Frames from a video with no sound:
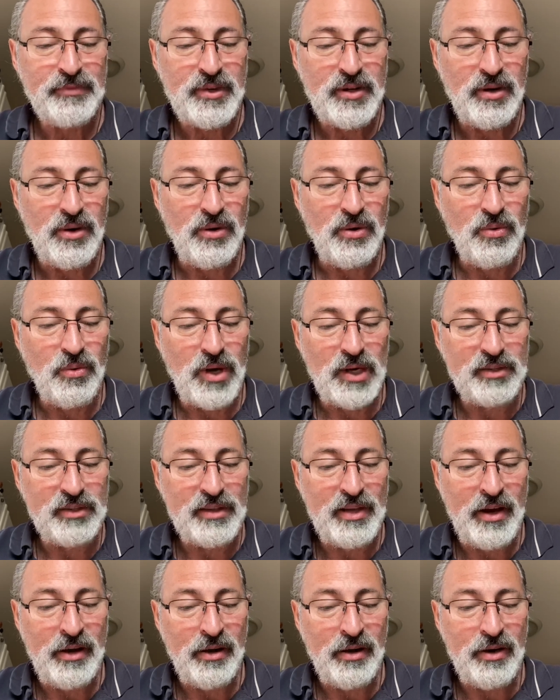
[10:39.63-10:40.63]
Oh, what
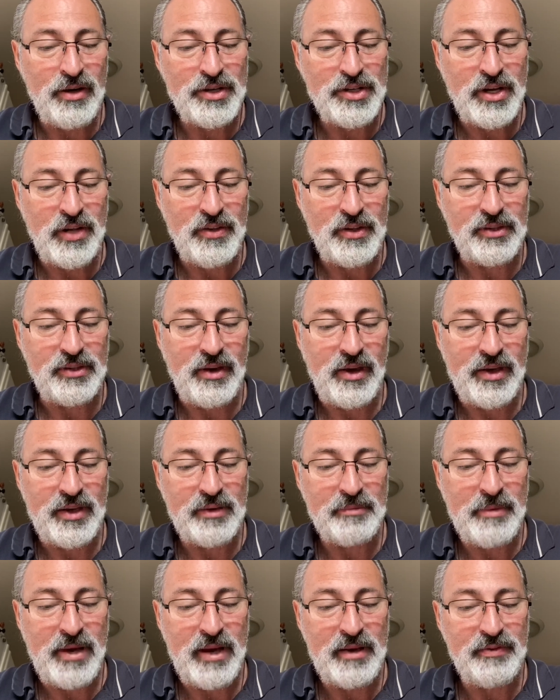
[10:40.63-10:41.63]
terror shall the
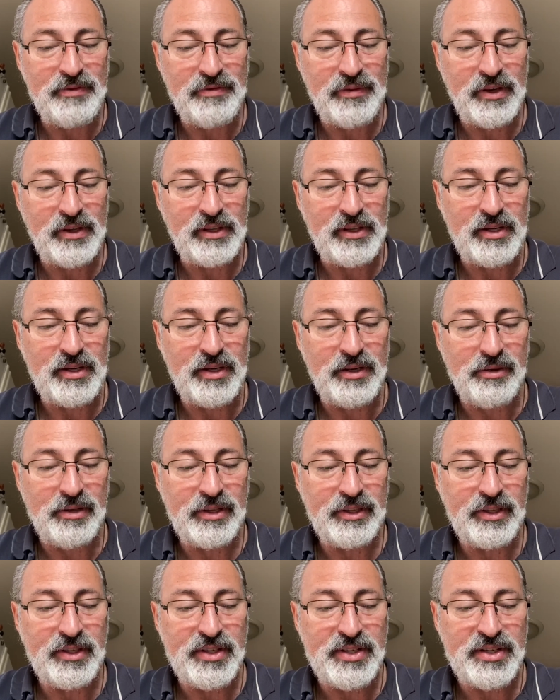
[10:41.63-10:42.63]
dying man feel at
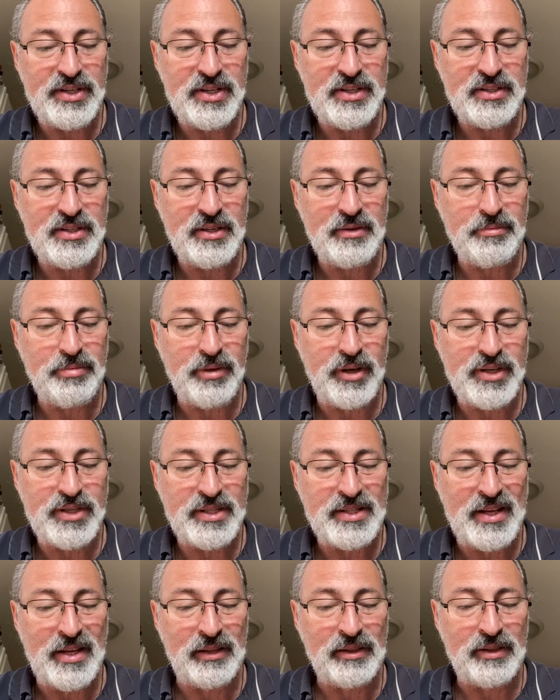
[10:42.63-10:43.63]
hearing the assisting
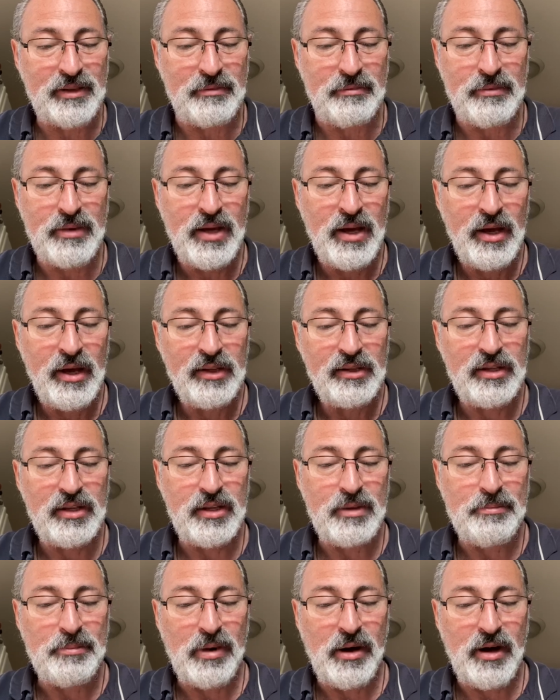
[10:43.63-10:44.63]
priest tell him to
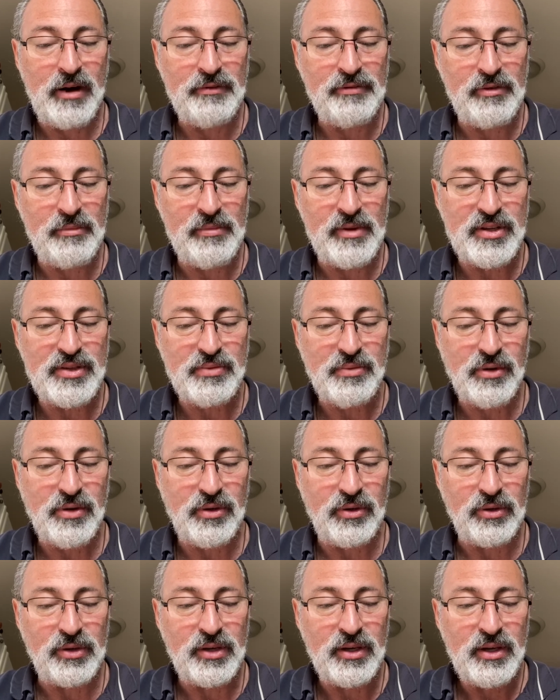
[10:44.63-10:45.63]
depart from this
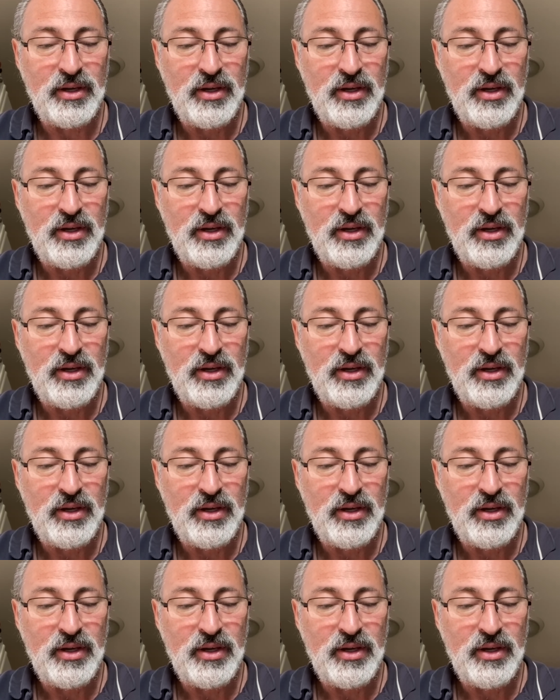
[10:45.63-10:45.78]
world!